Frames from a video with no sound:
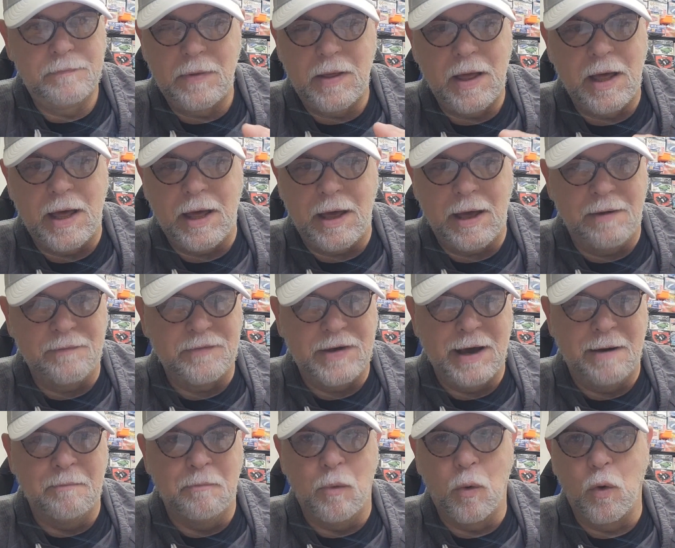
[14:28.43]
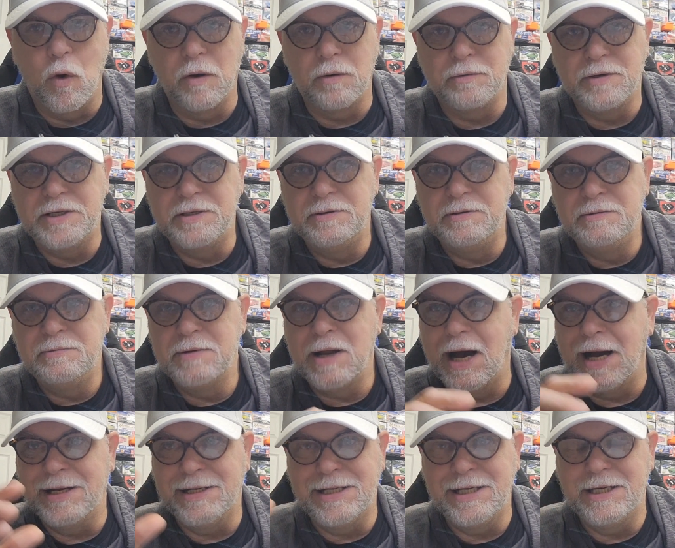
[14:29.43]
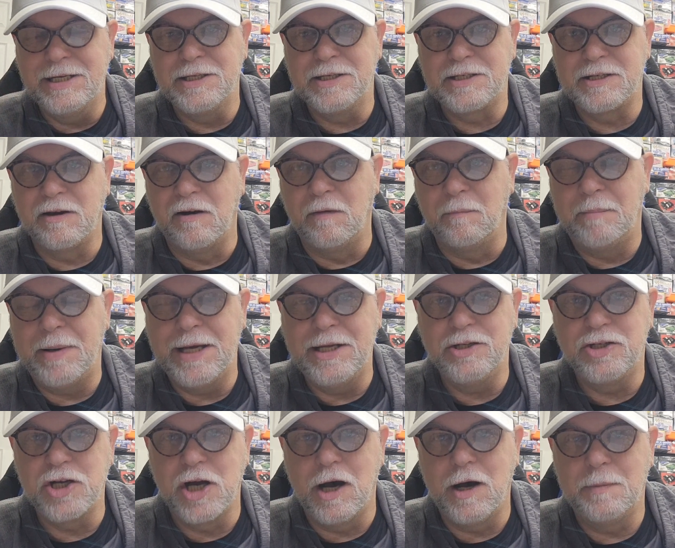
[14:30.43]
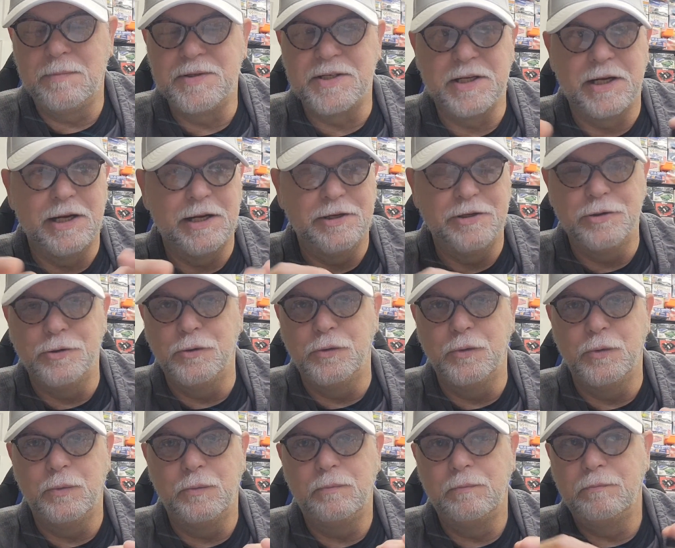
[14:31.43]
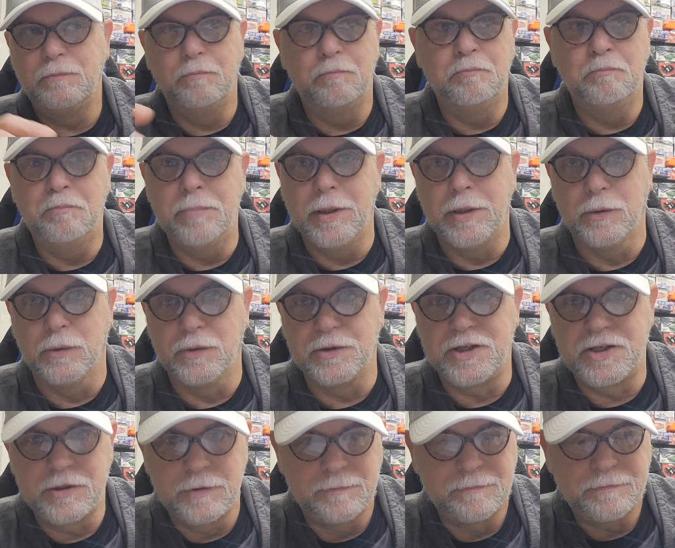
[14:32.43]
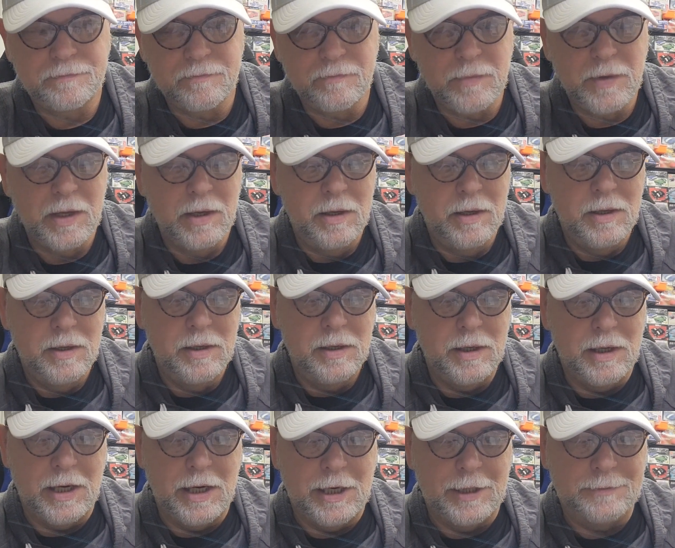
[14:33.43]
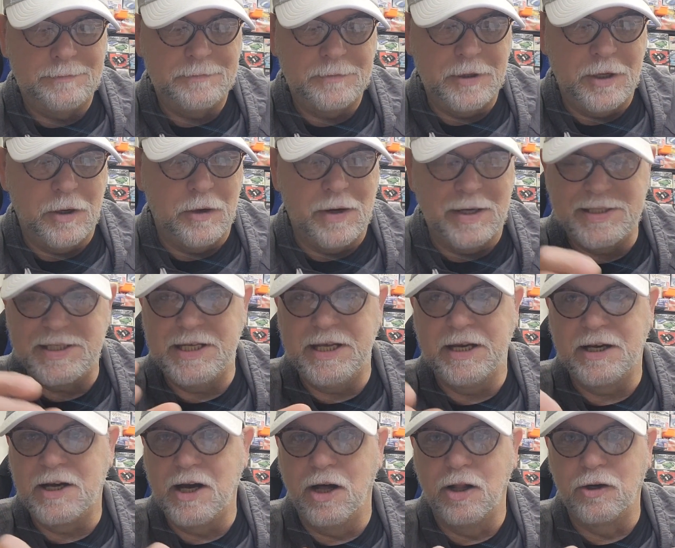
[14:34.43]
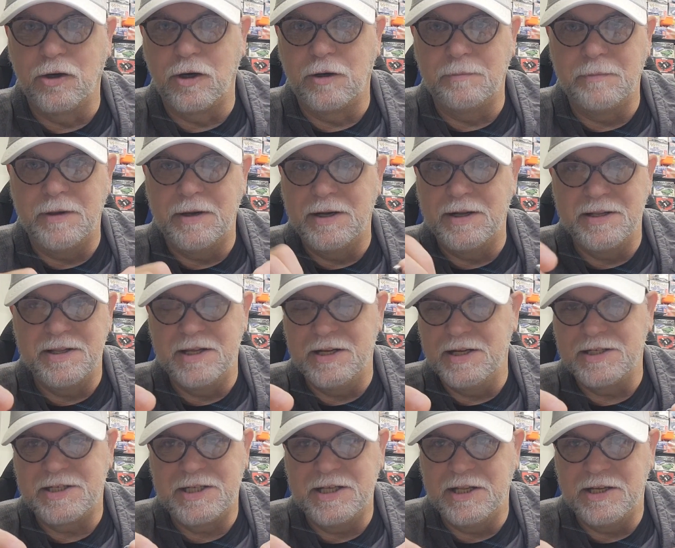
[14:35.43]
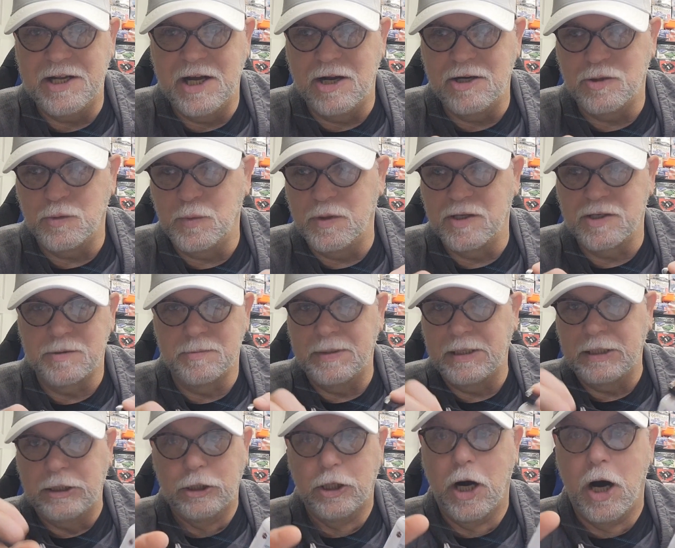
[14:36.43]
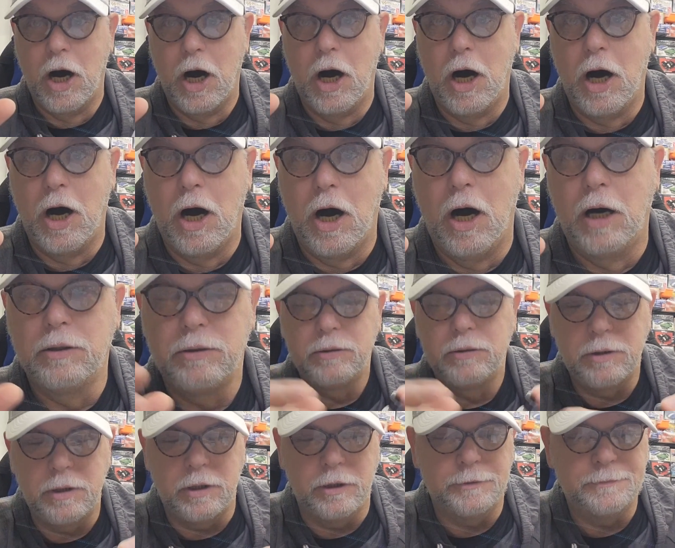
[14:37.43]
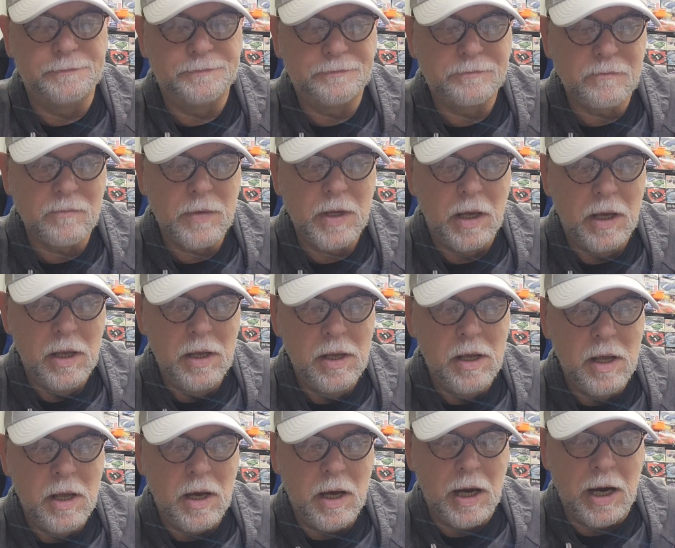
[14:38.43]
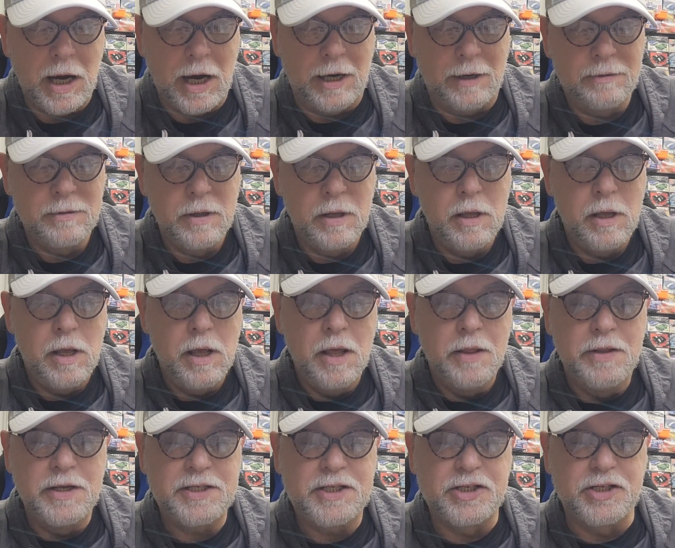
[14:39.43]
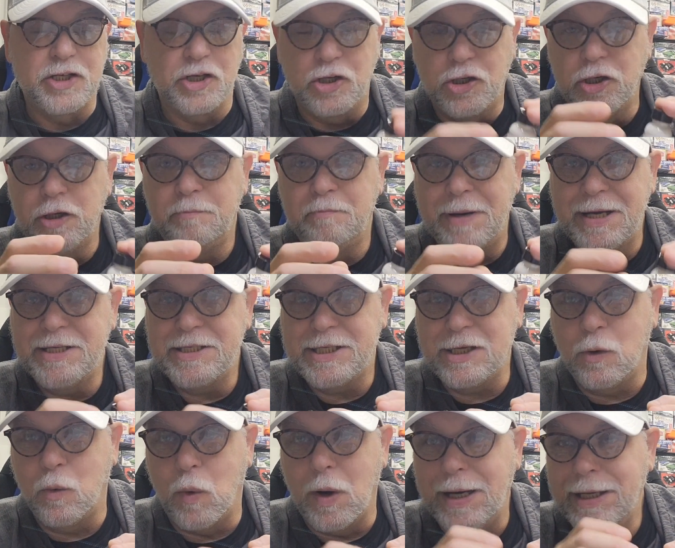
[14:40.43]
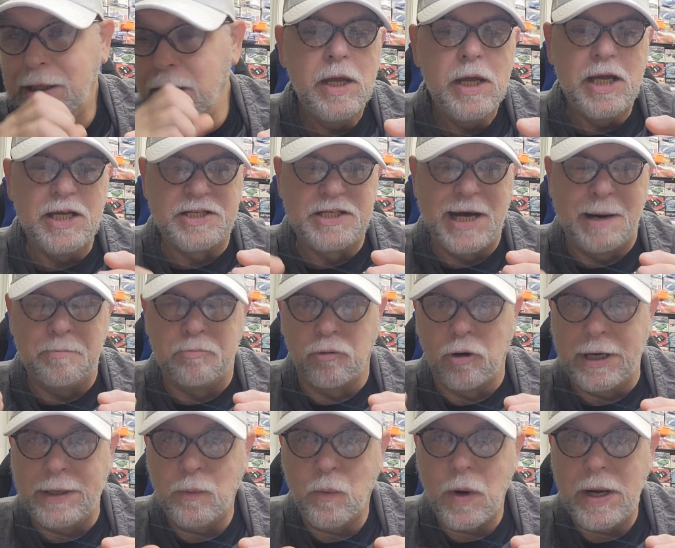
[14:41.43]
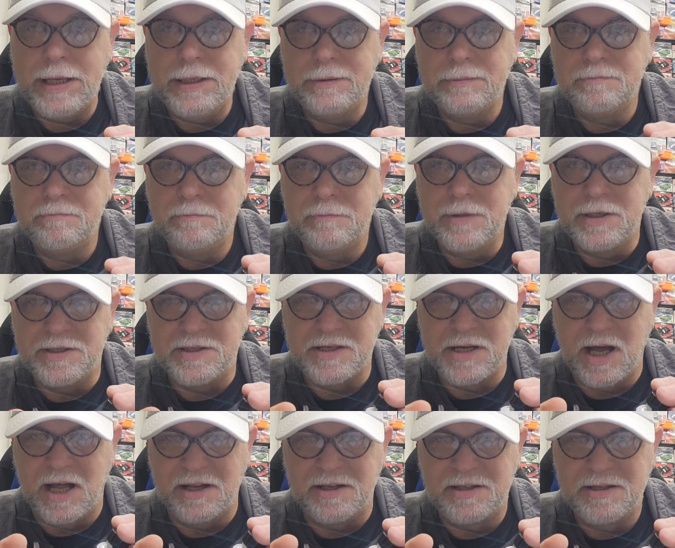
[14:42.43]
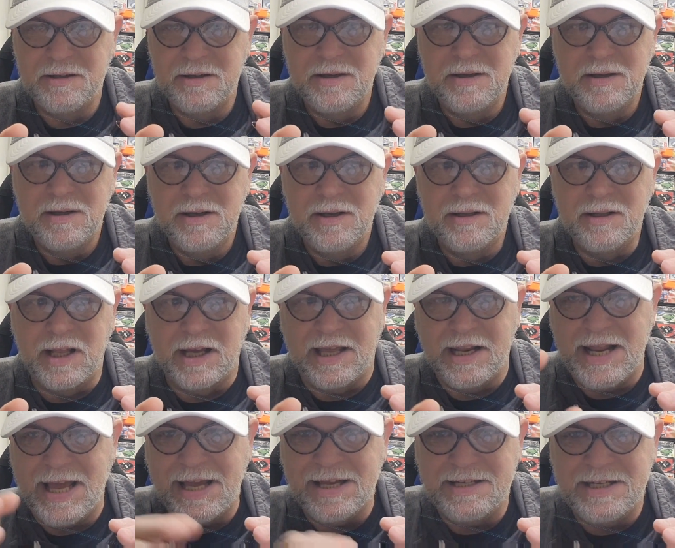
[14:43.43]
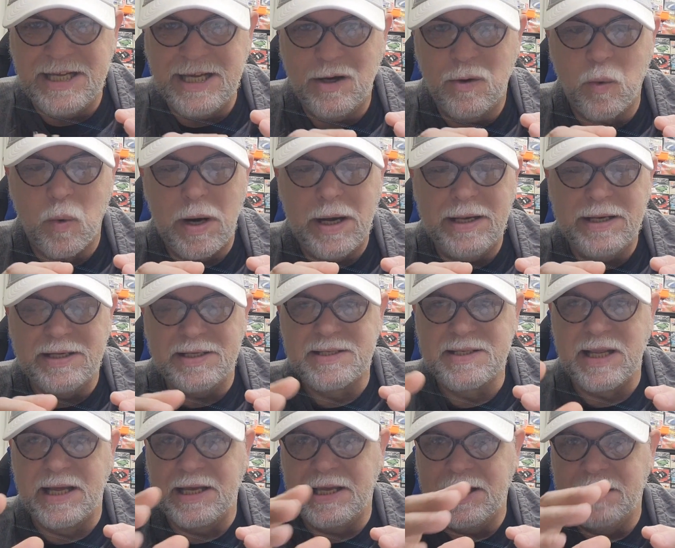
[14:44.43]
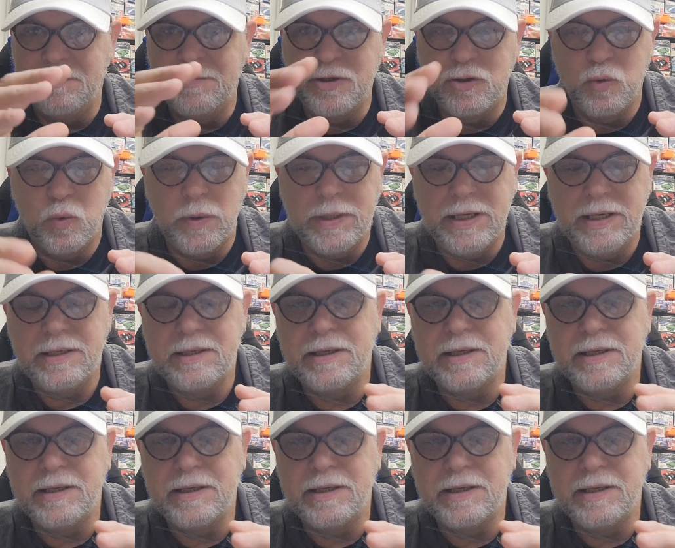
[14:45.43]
I've got more ideas on paint jobs than I do builds. You know, I see a color and then I see a tires and wheels. I'm like, cool. You know, this is a good basic white. It's not bright white. It's not like an antique white. It's like in between.